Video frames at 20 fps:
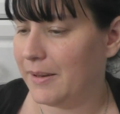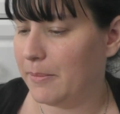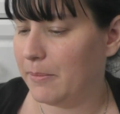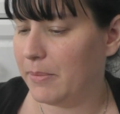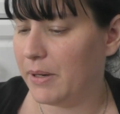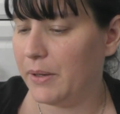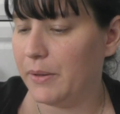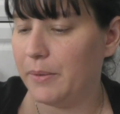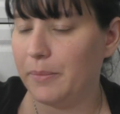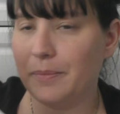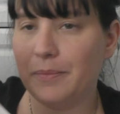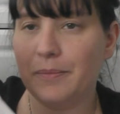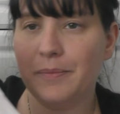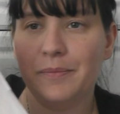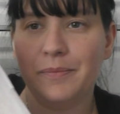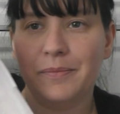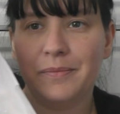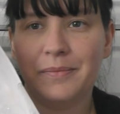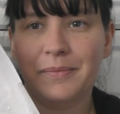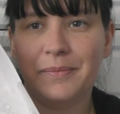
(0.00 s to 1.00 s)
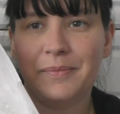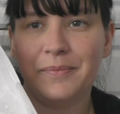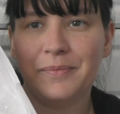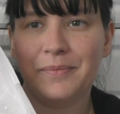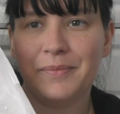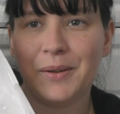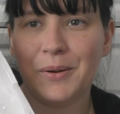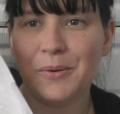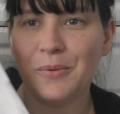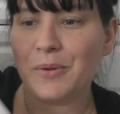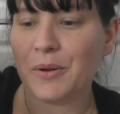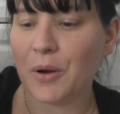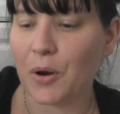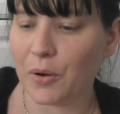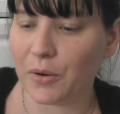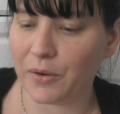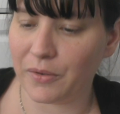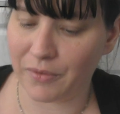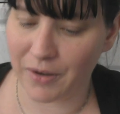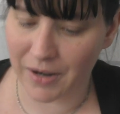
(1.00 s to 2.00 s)
Boom. All
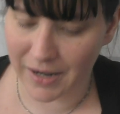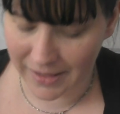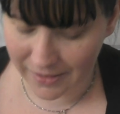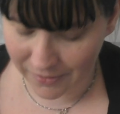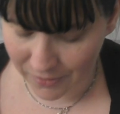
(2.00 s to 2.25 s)
gone. Right,